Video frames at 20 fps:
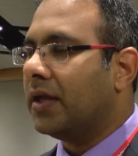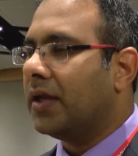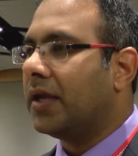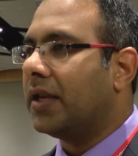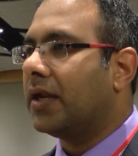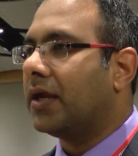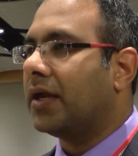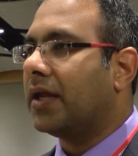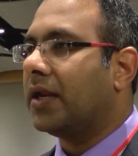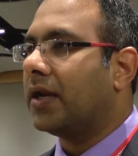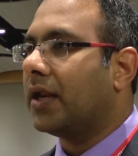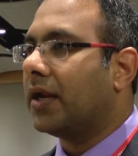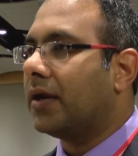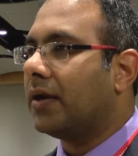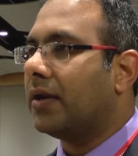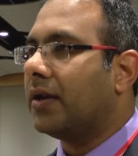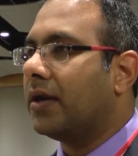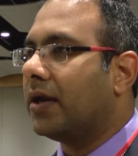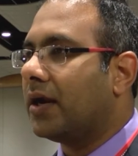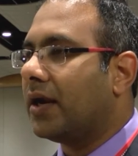in
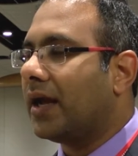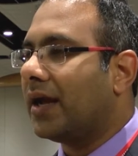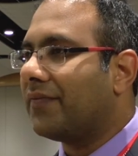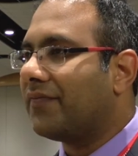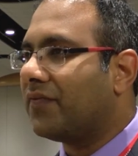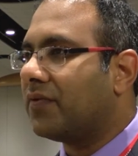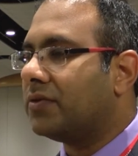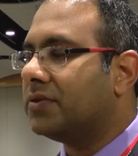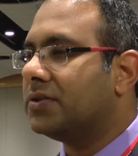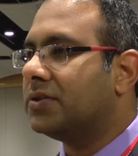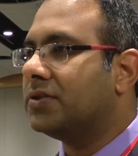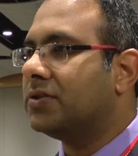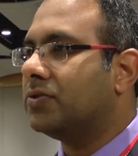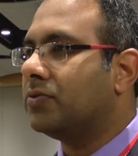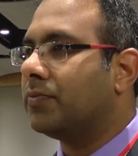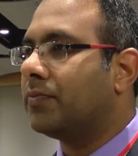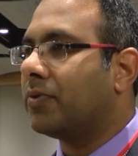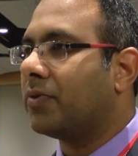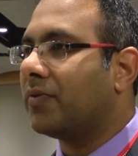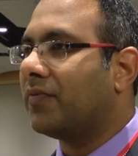an effort
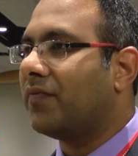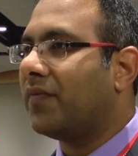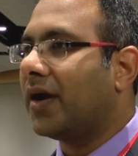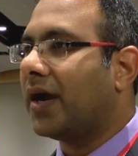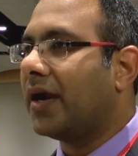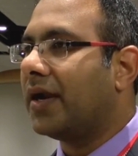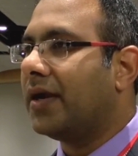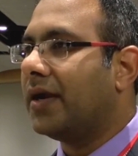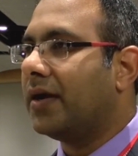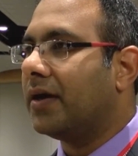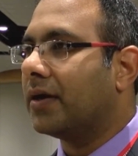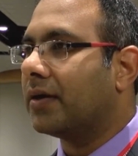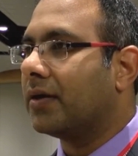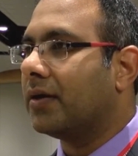to provide